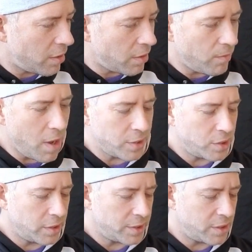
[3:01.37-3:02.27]
and
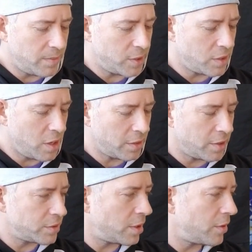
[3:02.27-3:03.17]
watching and listening to me talk.
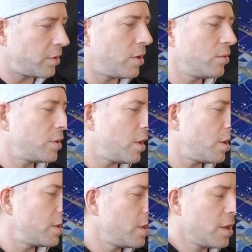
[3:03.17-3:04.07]
There's another code
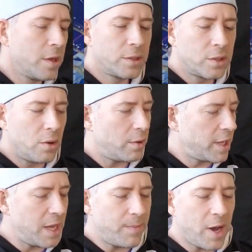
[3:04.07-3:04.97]
card. So
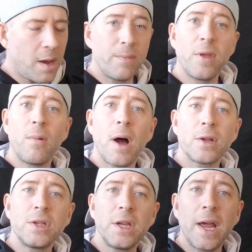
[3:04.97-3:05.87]
keep up the
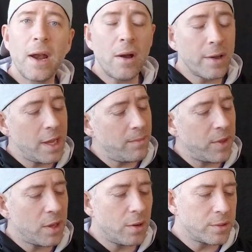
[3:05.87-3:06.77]
watching, and I'll keep
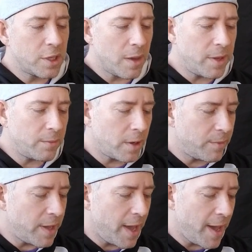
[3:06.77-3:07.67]
the codes coming. What do
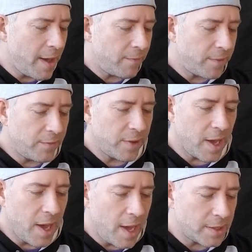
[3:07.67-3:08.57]
we have? We've
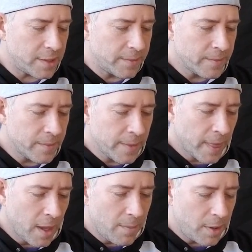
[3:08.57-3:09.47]
got
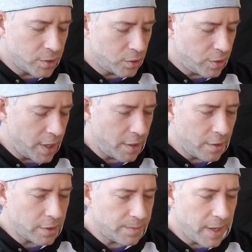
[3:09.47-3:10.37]
a bunch of
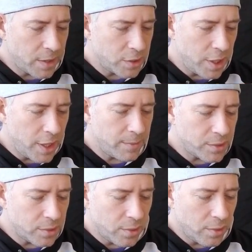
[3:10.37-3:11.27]
trainers, Pancham,
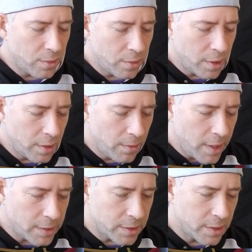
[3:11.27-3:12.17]

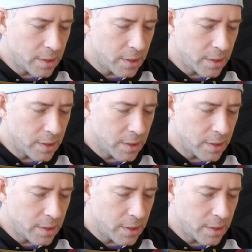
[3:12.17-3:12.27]
Snorrut.